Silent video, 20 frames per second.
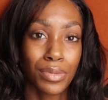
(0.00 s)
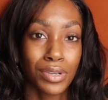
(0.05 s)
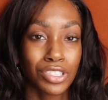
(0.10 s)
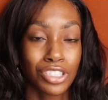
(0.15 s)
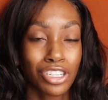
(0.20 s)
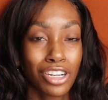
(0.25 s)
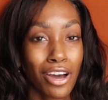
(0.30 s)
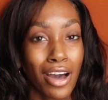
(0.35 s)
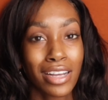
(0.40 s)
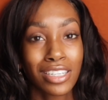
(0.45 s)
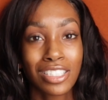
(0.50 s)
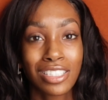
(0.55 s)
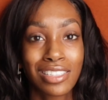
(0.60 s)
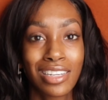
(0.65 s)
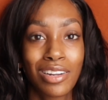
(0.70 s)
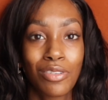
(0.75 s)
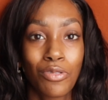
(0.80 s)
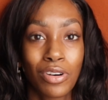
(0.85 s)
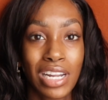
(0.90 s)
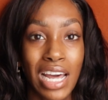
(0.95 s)
but I just
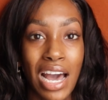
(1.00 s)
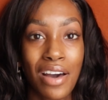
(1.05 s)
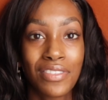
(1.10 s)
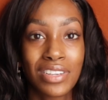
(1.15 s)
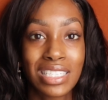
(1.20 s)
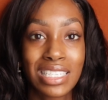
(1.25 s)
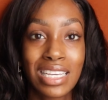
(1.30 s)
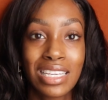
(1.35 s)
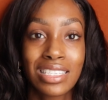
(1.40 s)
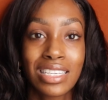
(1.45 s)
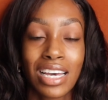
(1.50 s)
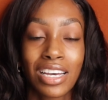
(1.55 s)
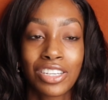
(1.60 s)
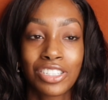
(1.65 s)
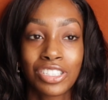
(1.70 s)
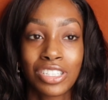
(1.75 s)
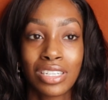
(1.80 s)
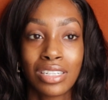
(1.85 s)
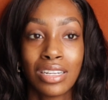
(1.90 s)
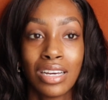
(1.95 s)
didn't want to have a
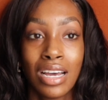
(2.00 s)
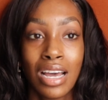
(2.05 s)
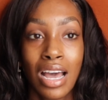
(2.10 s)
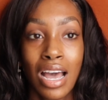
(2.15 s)
C-section.